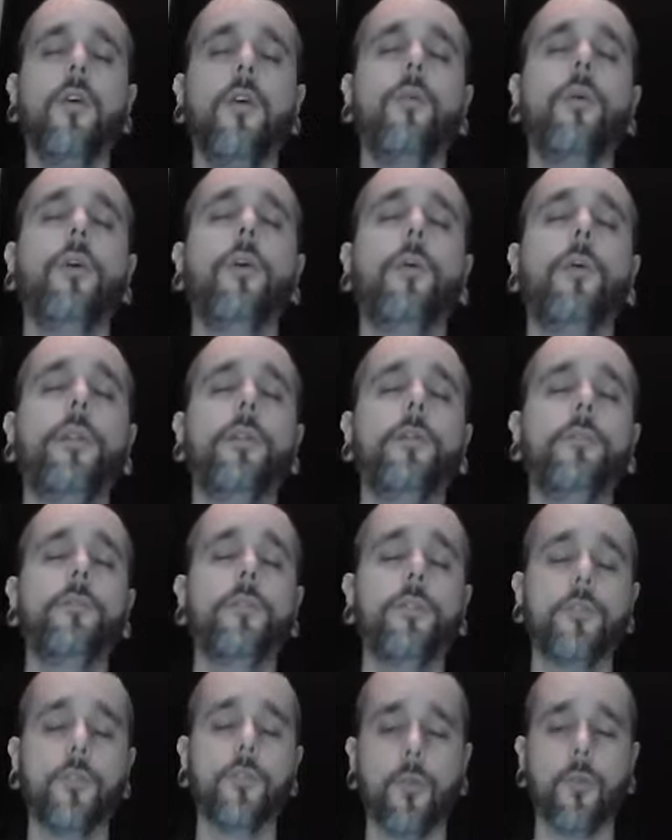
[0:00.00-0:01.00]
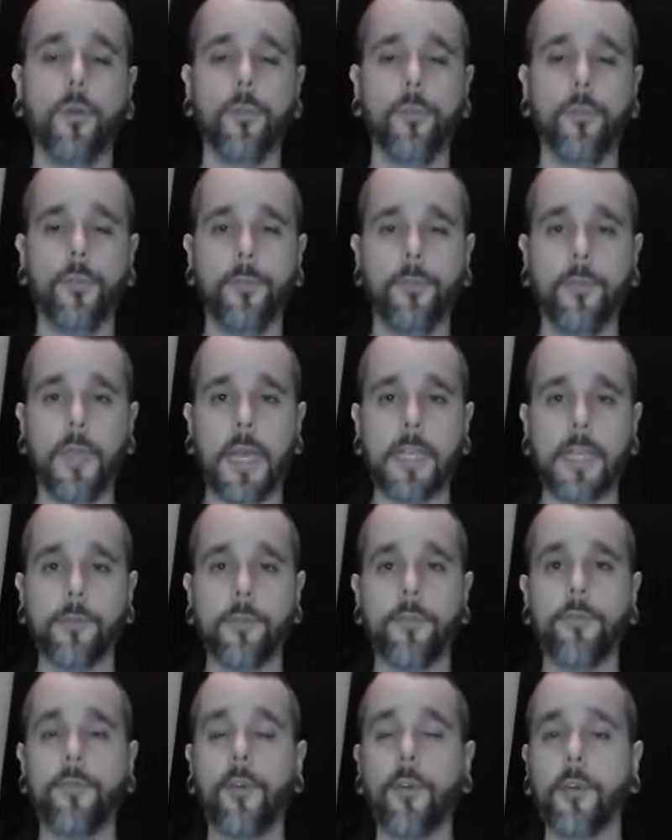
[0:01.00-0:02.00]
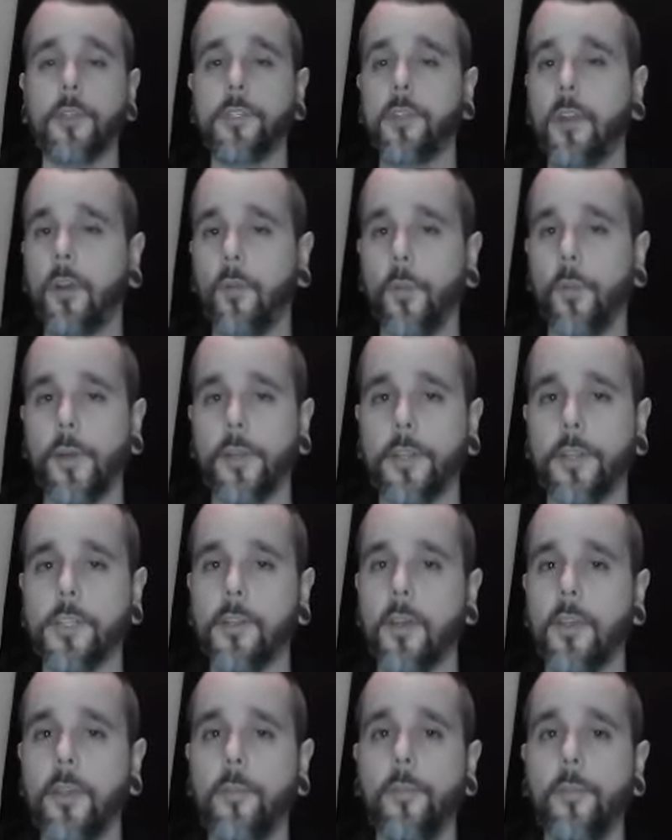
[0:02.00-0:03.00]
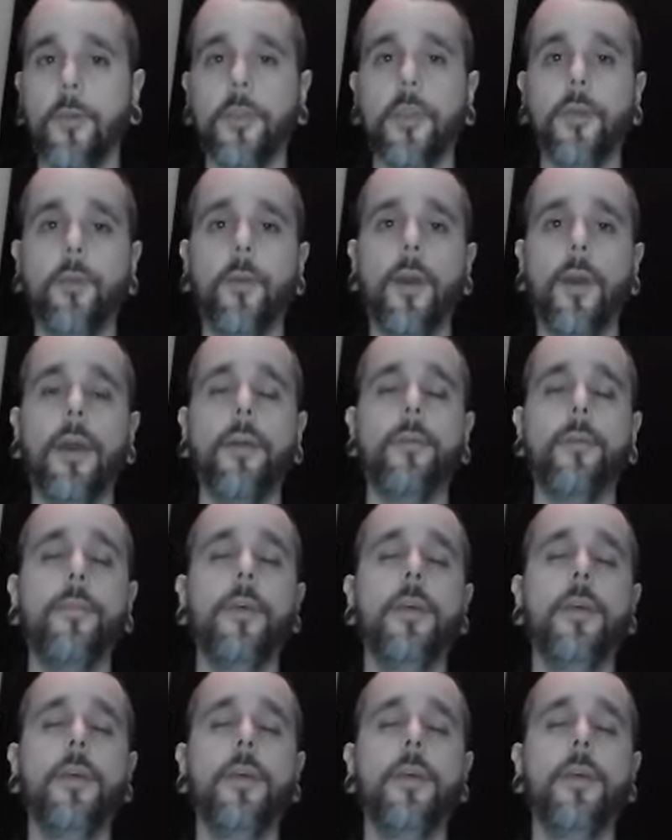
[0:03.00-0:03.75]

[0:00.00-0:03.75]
We're going to absorb, as we focus our awareness on the Milky Way,